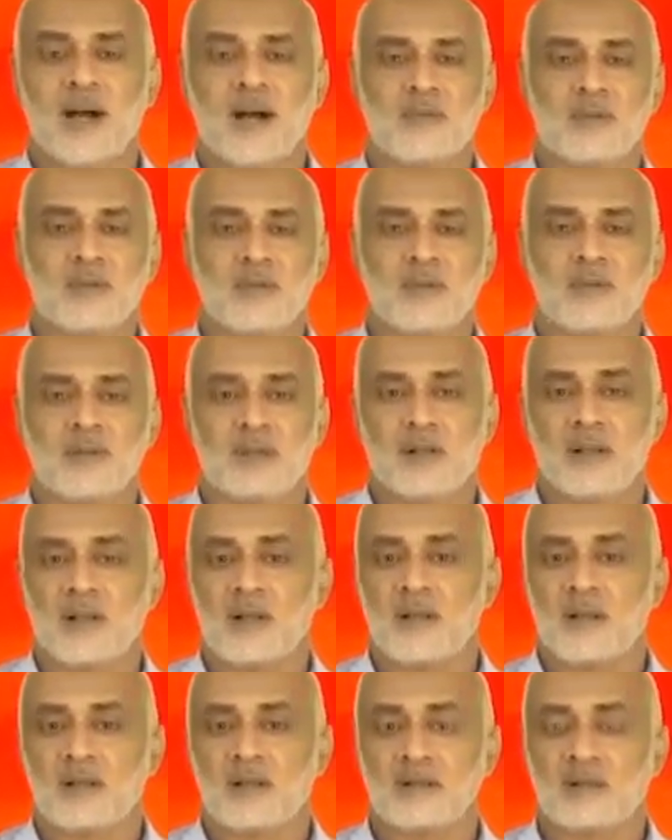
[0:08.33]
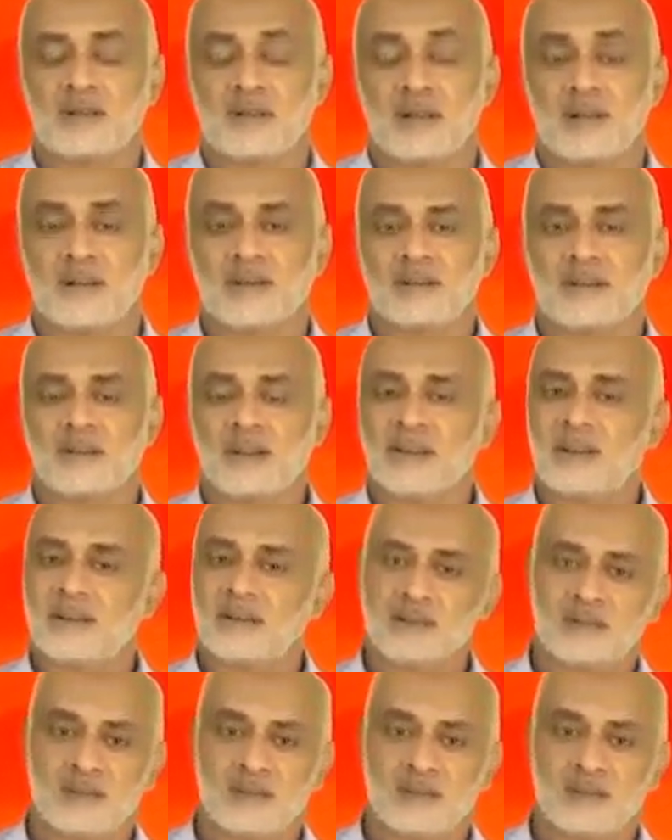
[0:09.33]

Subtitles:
our class 6